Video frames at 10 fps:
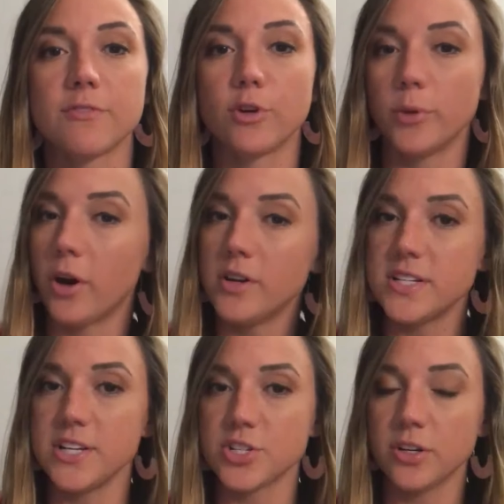former art
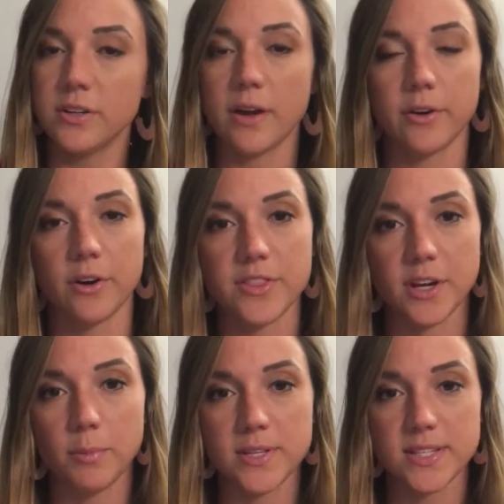teacher, now an art
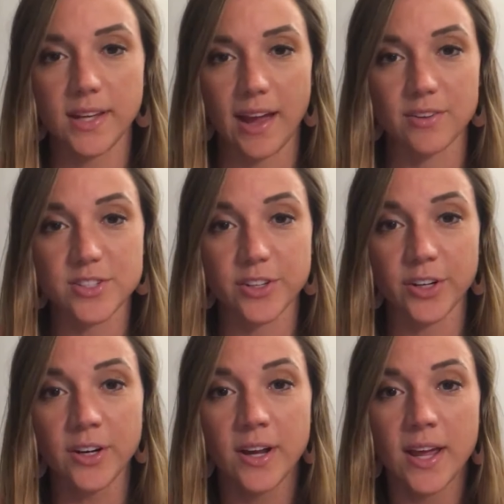therapist and
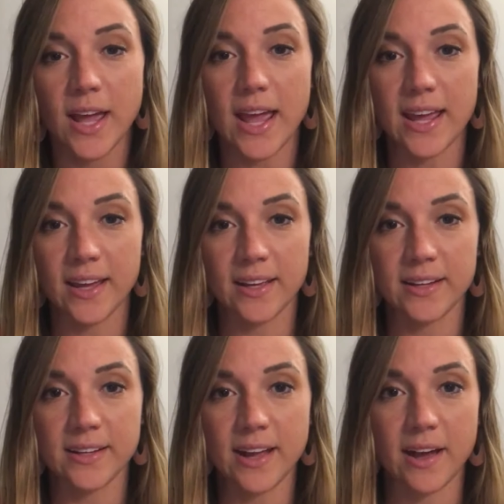counselor,
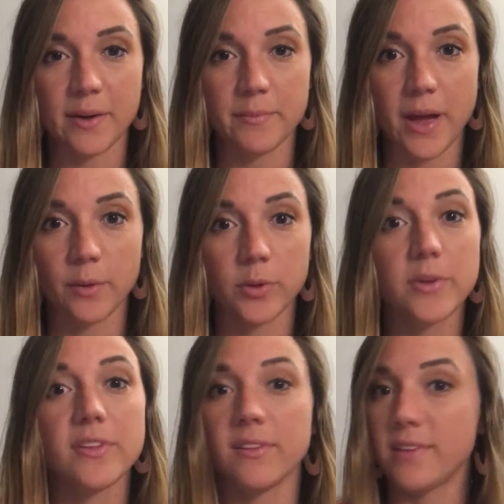and I work
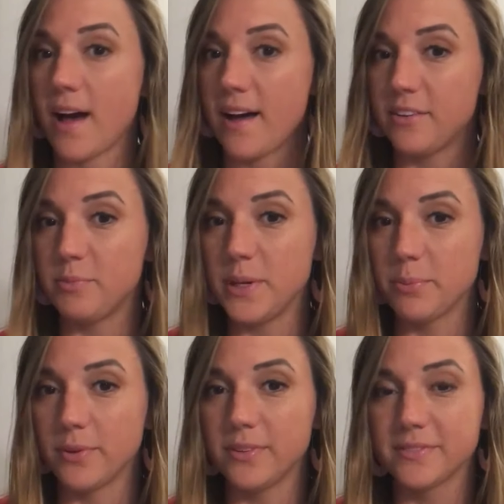with a lot of
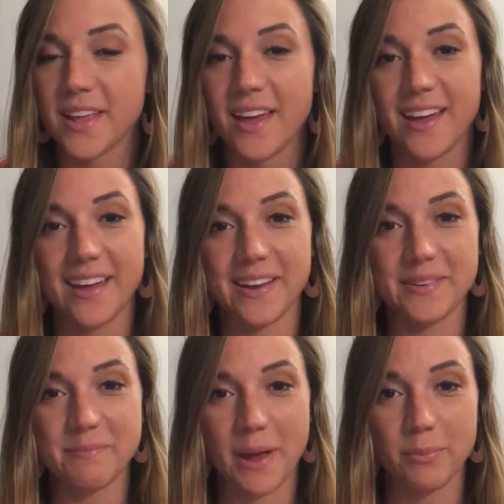people
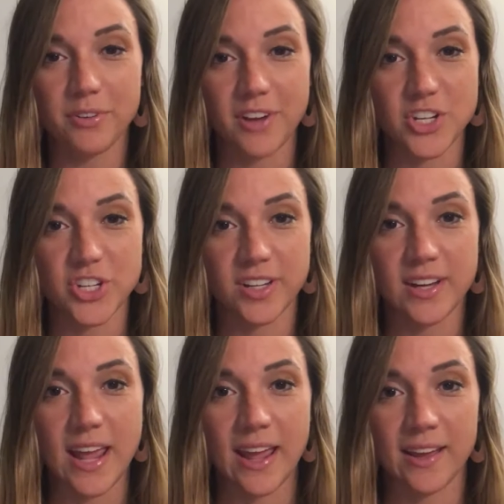in my
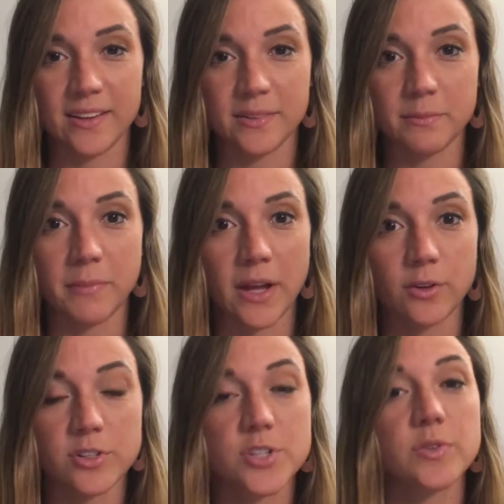profession, and
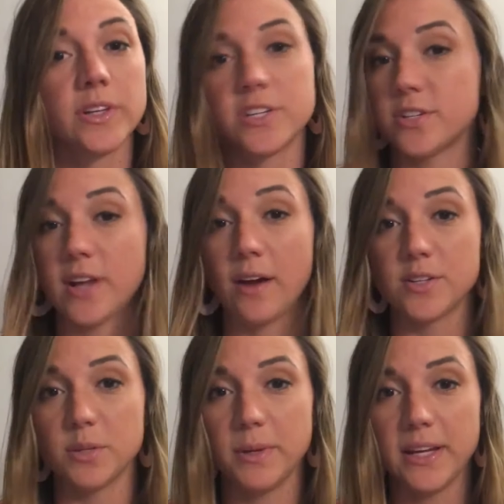Michael just really stood
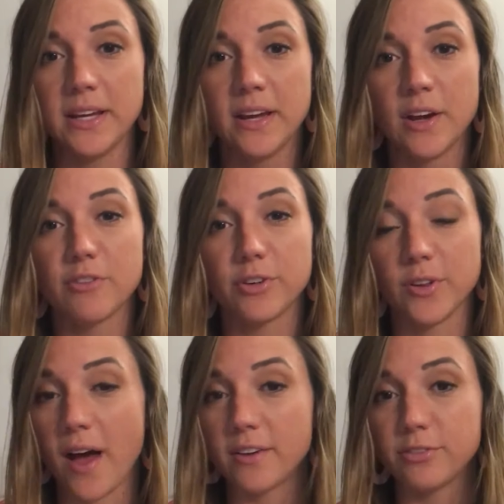out to me for
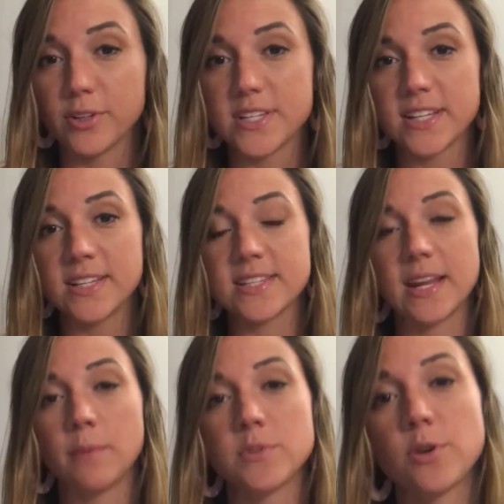a lot of reasons,
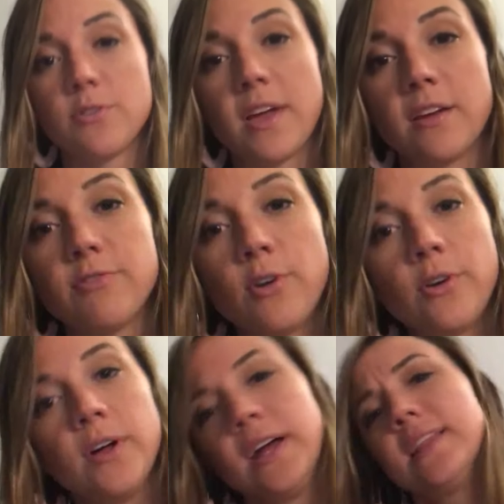and I'm so
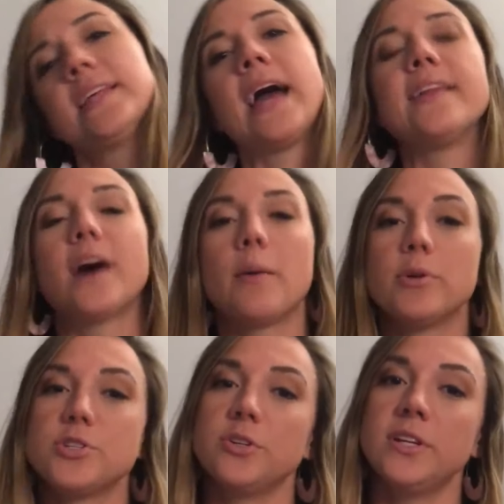thankful that I had the
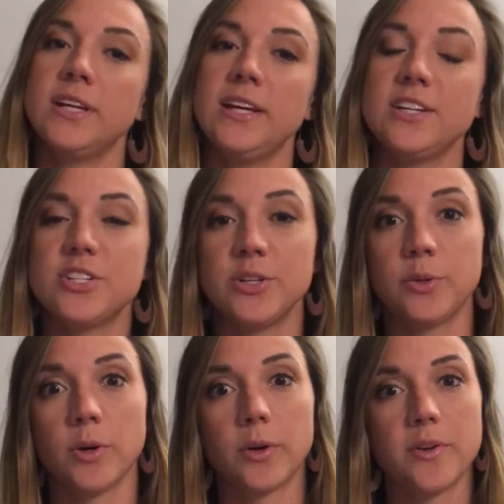opportunity
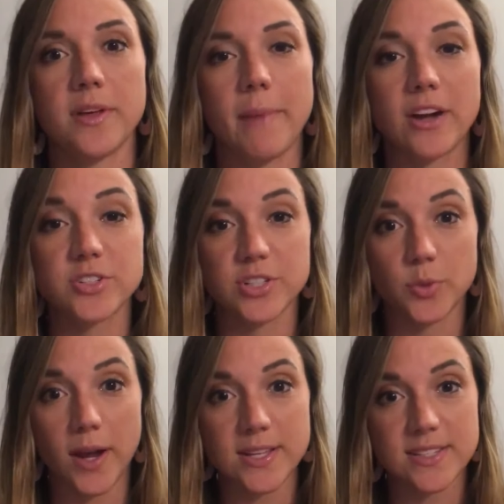to work with him actually
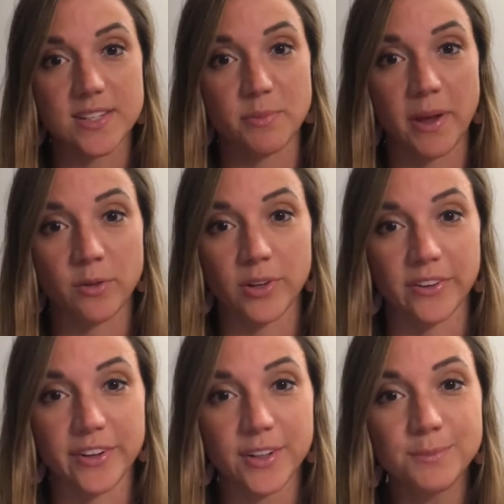twice as my
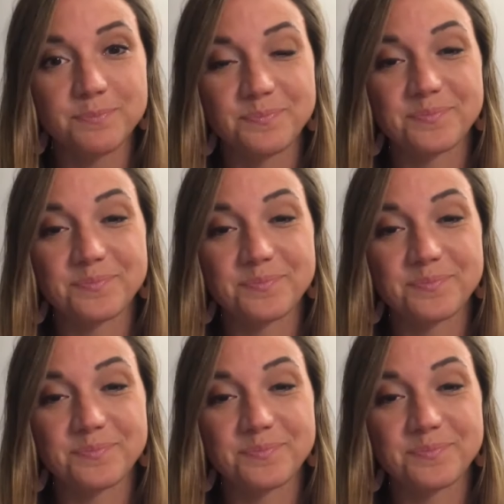realtor.